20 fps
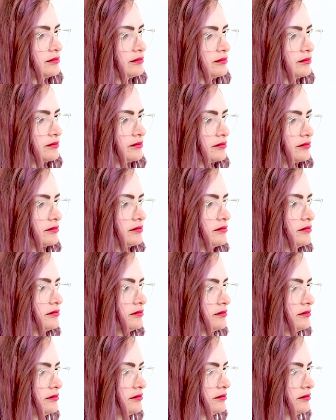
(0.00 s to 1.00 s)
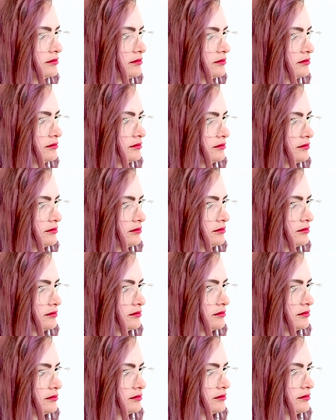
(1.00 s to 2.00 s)

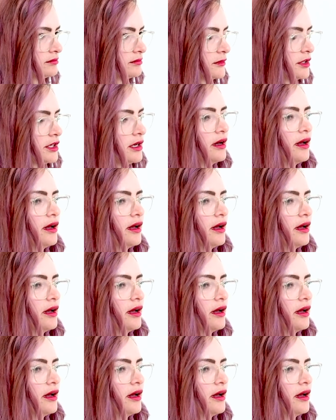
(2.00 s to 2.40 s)
No one is speaking in this clip.